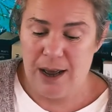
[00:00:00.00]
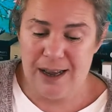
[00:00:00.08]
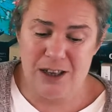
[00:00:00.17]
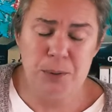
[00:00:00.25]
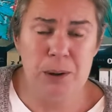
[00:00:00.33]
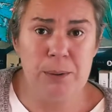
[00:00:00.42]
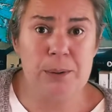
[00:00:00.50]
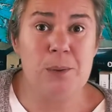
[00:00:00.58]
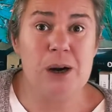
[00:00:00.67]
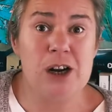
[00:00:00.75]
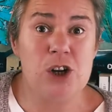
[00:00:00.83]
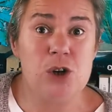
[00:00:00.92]
That's probably
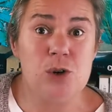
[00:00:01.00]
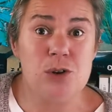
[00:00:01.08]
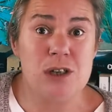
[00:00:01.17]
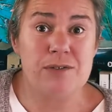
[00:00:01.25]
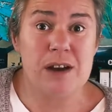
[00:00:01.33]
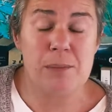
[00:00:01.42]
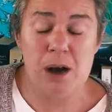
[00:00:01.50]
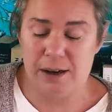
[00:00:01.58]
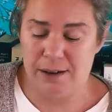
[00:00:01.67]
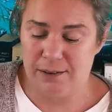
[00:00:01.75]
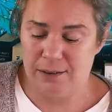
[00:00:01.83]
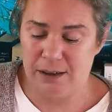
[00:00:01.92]
what I'd use, if I'm
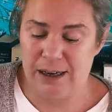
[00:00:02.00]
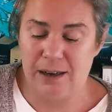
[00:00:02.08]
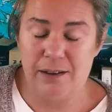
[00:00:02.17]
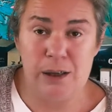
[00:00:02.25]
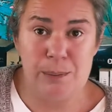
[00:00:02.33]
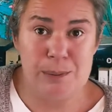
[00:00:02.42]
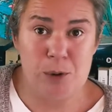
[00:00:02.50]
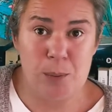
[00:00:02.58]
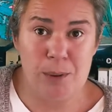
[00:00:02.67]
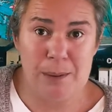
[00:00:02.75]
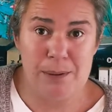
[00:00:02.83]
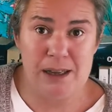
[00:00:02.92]
honest. Get a little bit more
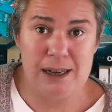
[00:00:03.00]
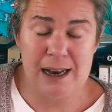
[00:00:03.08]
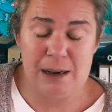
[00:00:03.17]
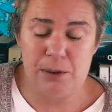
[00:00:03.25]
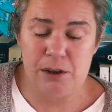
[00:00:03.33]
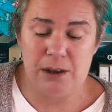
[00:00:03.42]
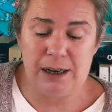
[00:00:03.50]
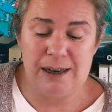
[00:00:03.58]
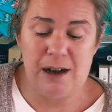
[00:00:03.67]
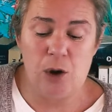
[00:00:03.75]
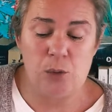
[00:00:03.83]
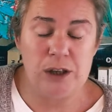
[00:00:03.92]
pop in the cable
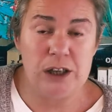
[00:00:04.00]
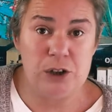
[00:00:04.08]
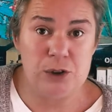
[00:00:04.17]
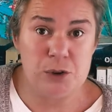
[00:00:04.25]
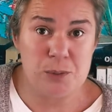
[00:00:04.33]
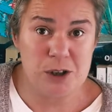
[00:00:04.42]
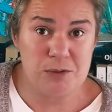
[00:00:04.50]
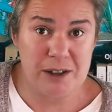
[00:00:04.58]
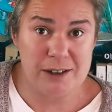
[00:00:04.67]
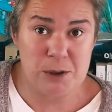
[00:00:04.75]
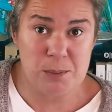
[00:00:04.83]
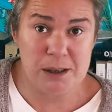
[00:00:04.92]
and not really lose much
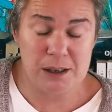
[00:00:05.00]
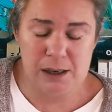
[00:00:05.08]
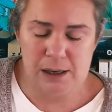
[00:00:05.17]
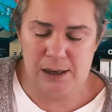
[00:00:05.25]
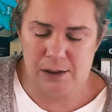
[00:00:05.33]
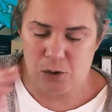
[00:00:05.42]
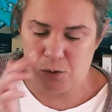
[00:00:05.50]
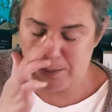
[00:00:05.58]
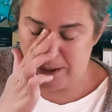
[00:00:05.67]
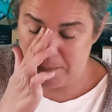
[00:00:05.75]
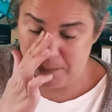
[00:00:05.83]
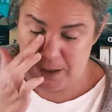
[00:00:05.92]
flexibility in the
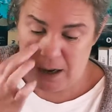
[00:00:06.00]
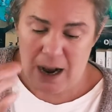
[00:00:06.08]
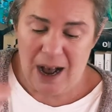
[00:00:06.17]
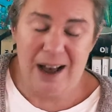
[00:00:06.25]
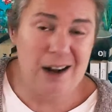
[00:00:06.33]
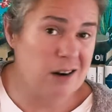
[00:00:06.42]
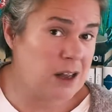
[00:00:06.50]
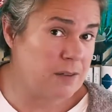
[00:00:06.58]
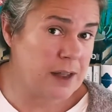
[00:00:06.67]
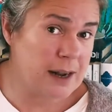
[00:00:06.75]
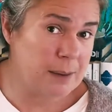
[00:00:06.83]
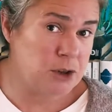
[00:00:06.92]
ribbing. I don't have
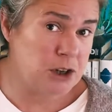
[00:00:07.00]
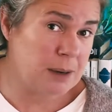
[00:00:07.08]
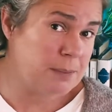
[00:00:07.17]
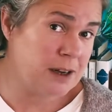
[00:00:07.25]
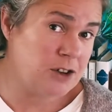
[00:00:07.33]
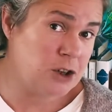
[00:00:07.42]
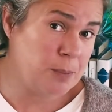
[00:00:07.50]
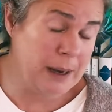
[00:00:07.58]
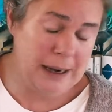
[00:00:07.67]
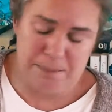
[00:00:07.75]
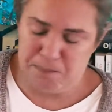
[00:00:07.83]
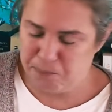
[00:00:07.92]
that option. I'm not in
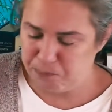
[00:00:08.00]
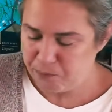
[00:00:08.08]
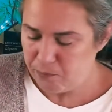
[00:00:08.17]
Japan.